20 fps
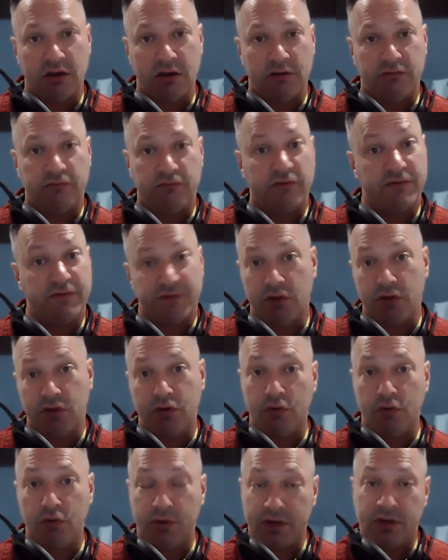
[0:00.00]

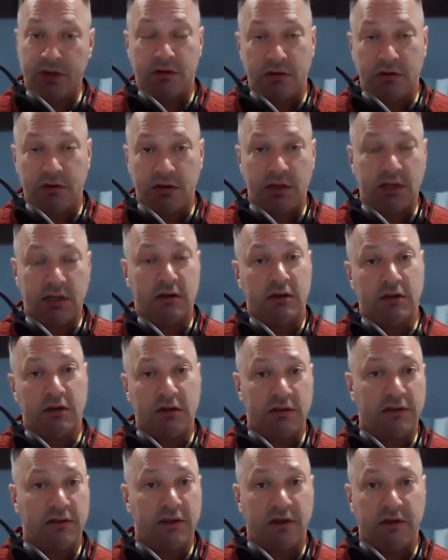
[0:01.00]
review and a
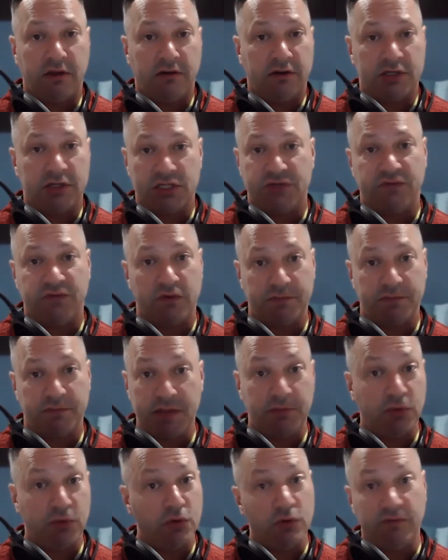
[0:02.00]
good thing just for
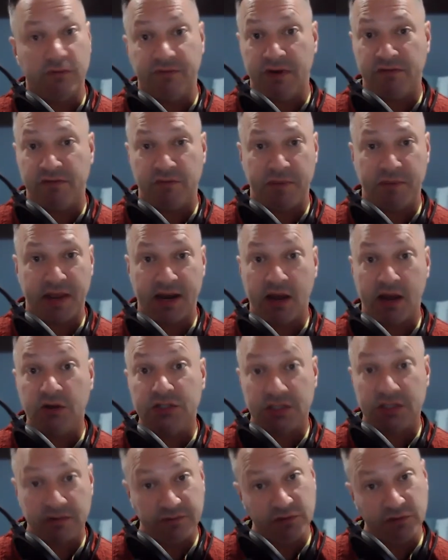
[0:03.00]
people who've never been out
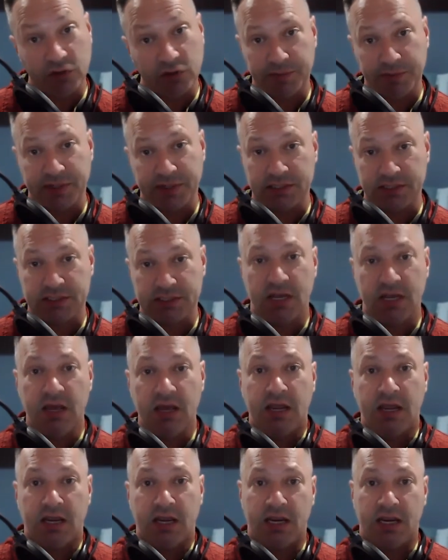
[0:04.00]
to the Philippines,
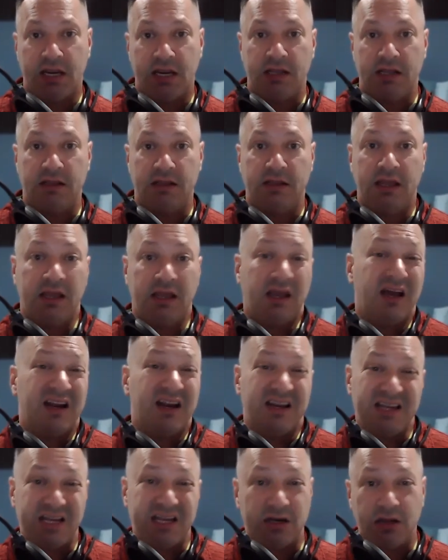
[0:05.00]
and they kind of
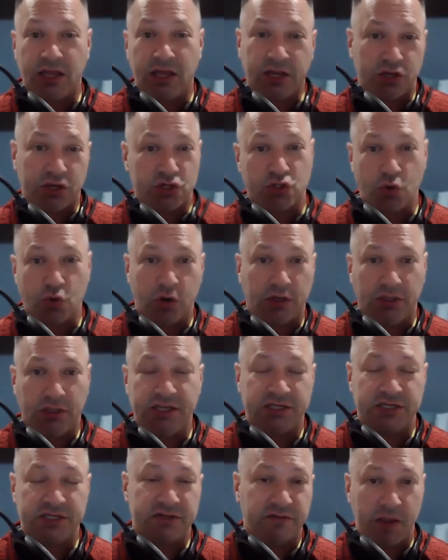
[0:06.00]
need like a short
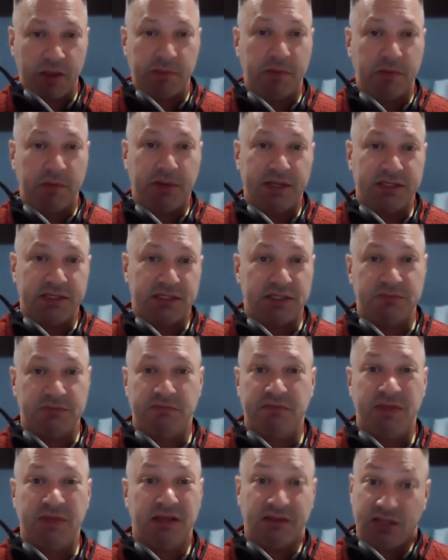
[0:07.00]
list of maybe places
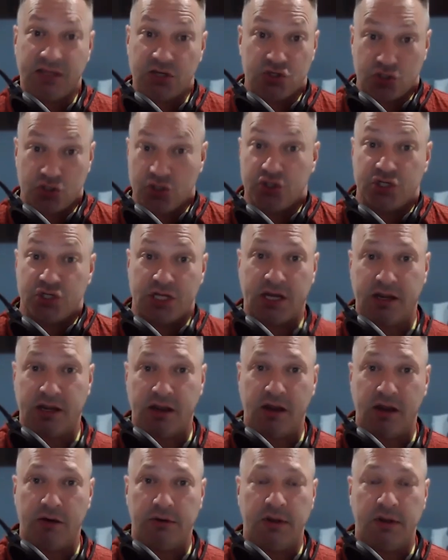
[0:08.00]
that they should check
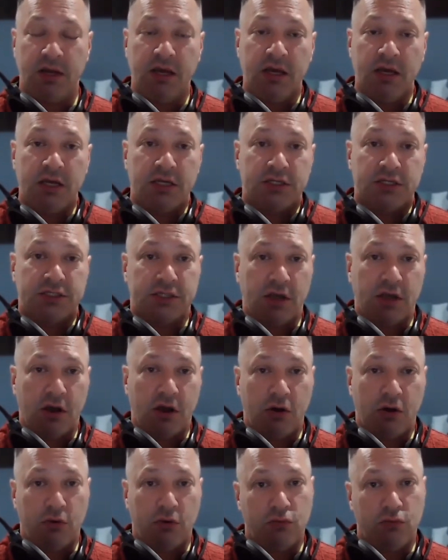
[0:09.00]
out.
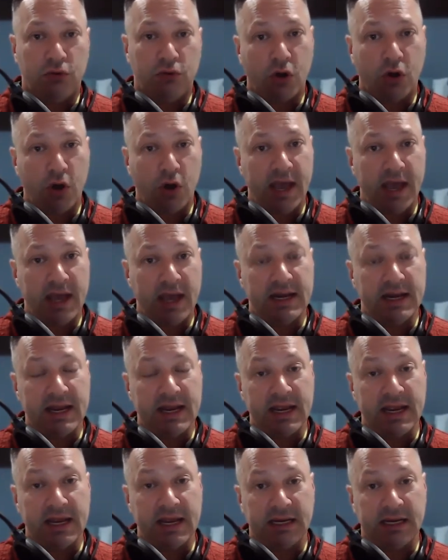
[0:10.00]
So we'll go ahead
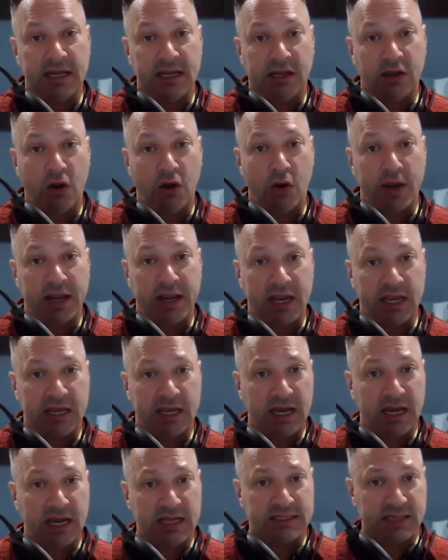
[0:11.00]
and get going. And
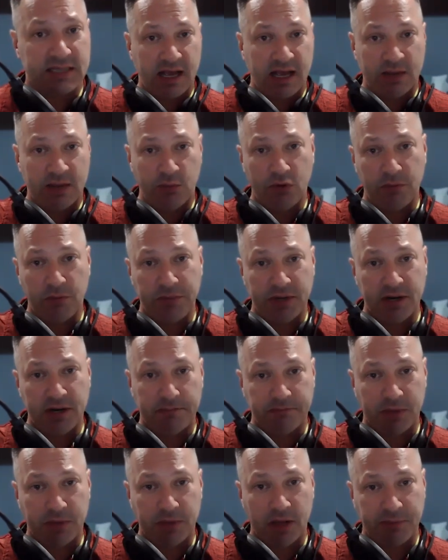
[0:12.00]
guys, will put
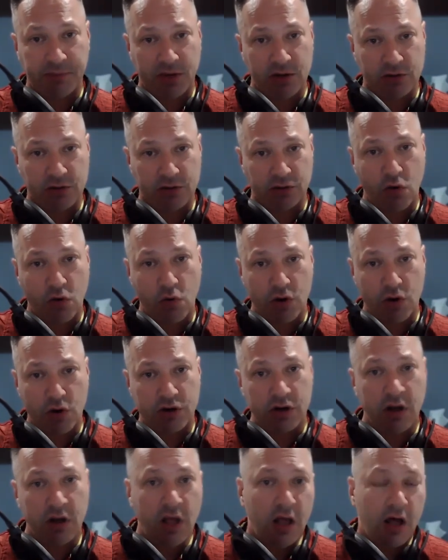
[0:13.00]
up here in the
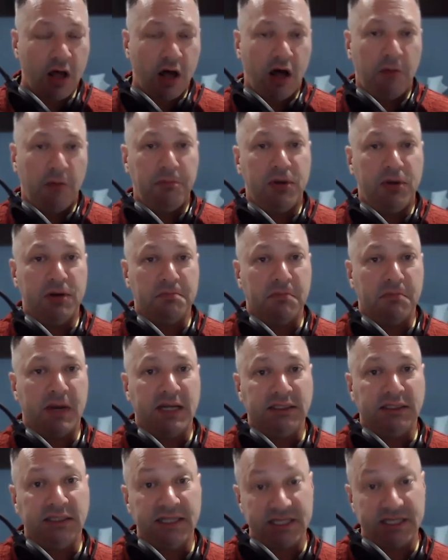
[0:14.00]
corner, I'll put my
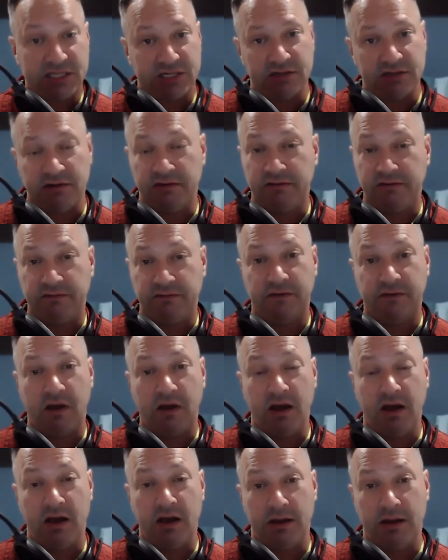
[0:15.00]
list of
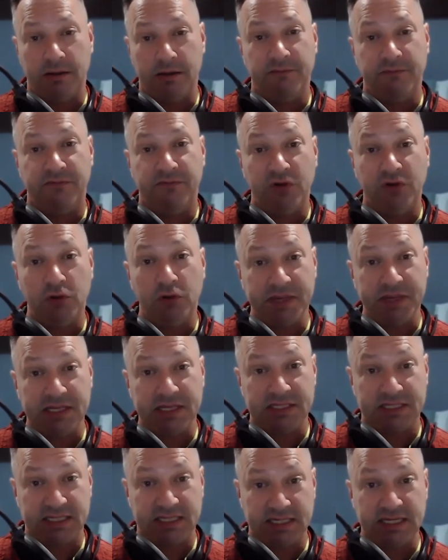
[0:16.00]
Philippine
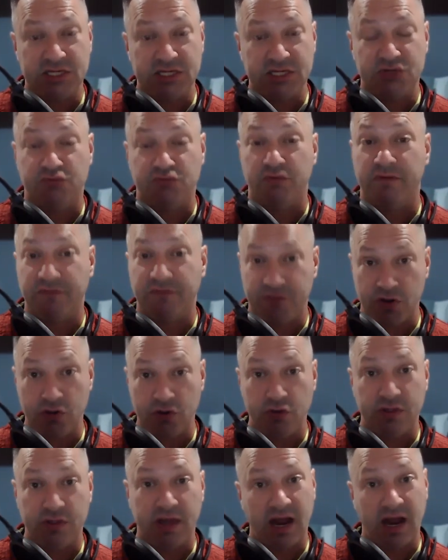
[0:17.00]
cities reviewed
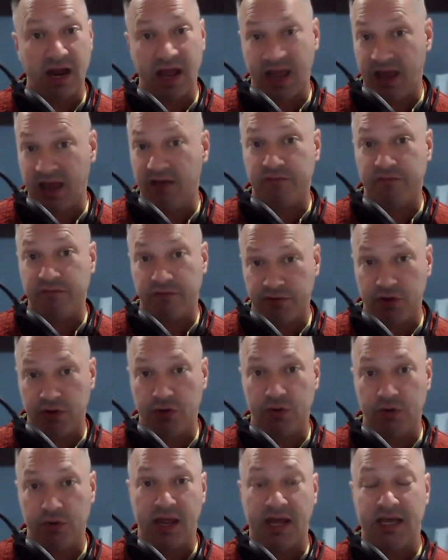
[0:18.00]
that I have
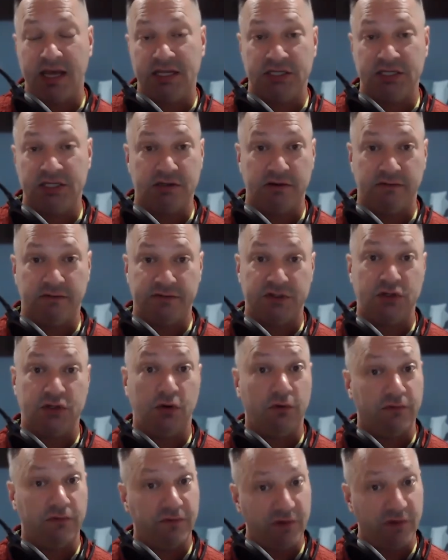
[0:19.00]
reviewed as of
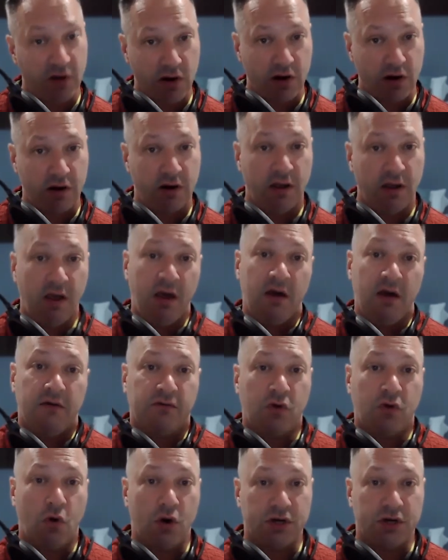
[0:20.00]
so far. Of
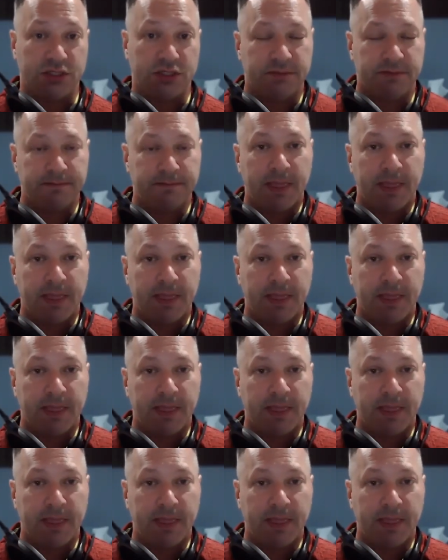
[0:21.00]
course,